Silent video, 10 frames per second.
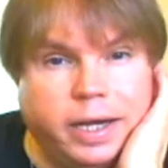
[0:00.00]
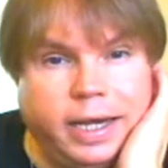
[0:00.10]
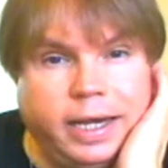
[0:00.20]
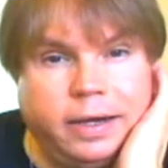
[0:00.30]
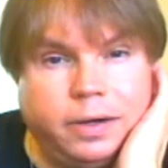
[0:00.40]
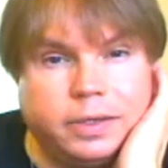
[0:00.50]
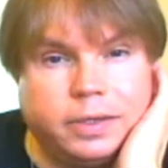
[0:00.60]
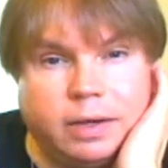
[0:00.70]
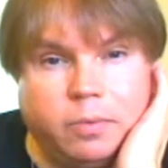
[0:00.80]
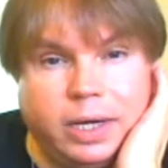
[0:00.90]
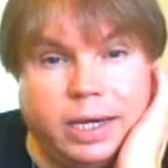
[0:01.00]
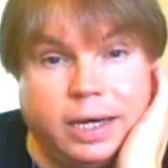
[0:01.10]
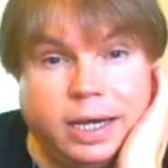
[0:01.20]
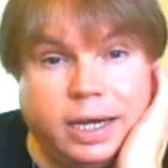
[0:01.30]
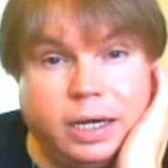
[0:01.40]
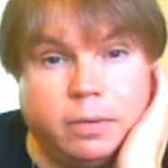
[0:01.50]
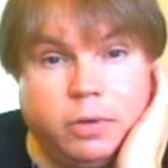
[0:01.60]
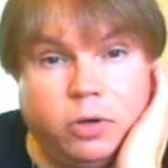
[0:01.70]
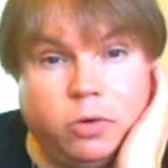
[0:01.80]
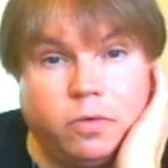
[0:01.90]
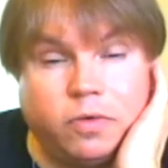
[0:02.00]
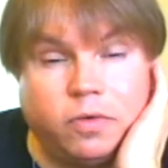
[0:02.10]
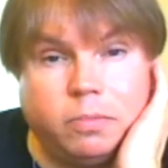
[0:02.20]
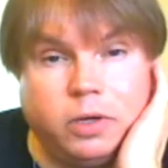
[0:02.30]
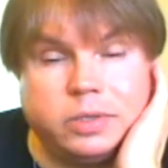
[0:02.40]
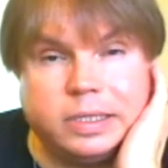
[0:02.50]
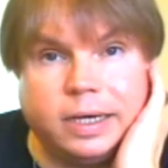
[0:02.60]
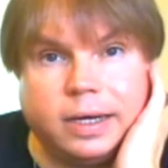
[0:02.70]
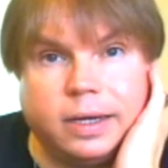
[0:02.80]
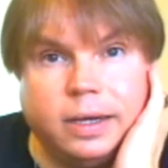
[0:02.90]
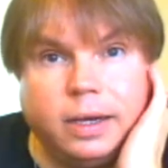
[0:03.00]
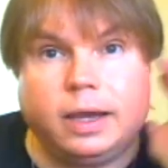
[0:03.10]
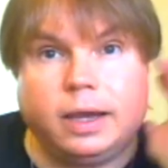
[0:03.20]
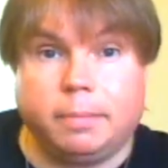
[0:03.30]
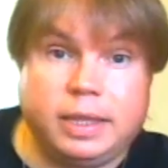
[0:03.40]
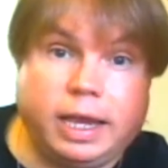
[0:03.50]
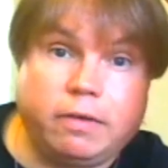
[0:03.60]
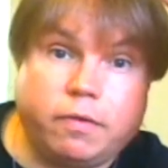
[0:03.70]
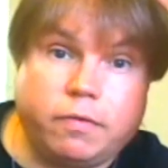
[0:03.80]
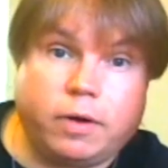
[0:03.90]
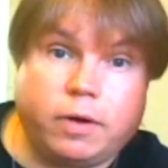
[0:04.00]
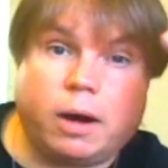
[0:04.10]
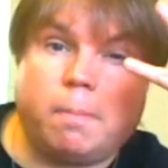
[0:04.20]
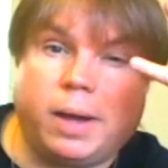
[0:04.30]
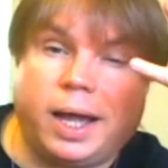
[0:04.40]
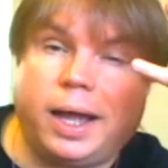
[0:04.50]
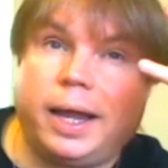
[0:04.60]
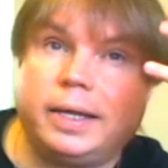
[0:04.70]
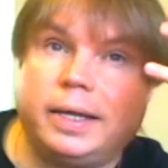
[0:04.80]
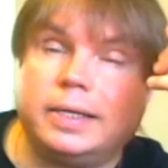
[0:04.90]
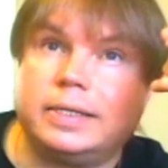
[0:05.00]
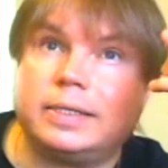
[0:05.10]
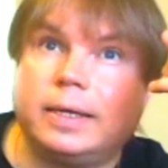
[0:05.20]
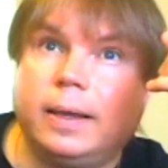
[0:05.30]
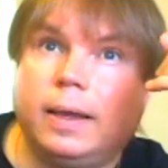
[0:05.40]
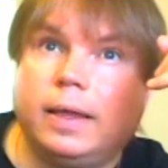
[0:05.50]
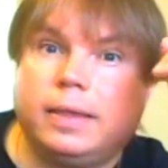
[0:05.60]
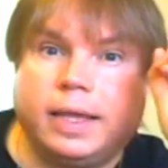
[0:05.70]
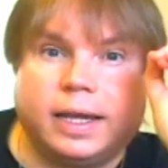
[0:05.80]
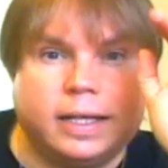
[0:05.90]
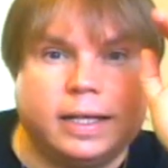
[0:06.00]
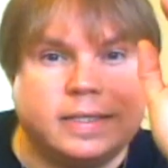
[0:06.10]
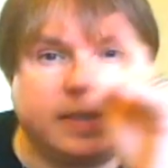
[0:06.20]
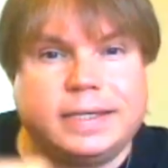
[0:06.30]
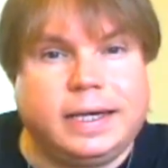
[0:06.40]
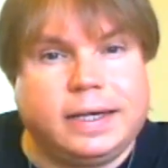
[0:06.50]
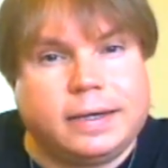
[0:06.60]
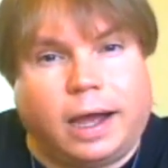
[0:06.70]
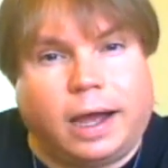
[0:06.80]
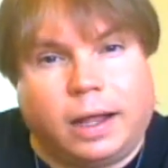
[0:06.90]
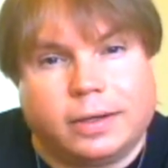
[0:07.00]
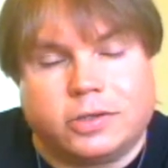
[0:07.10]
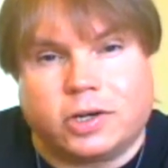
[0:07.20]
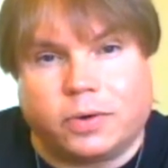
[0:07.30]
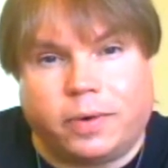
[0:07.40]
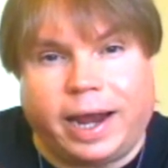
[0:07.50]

our ears, that we can hear beautiful music. Be thankful for our minds, that can seek knowledge and